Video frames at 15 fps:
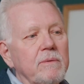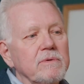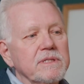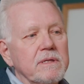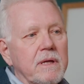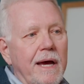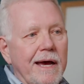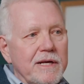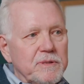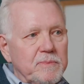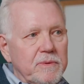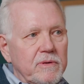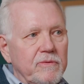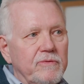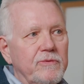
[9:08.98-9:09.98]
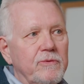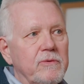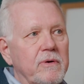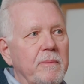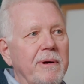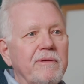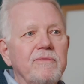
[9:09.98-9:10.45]
I was in the hospital
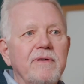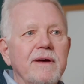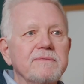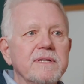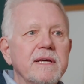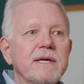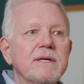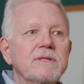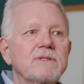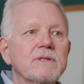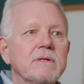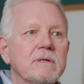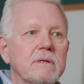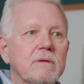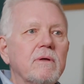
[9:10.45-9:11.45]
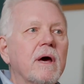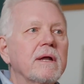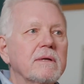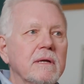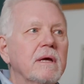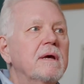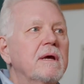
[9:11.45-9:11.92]
for about 5 days and
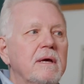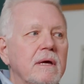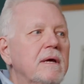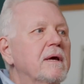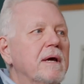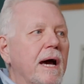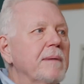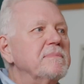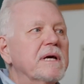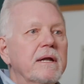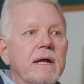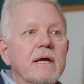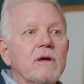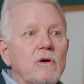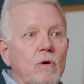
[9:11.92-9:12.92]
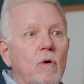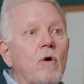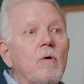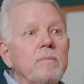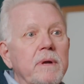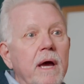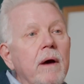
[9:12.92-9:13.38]
thought, I'm done. I can go
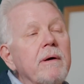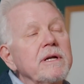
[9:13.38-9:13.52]
home now.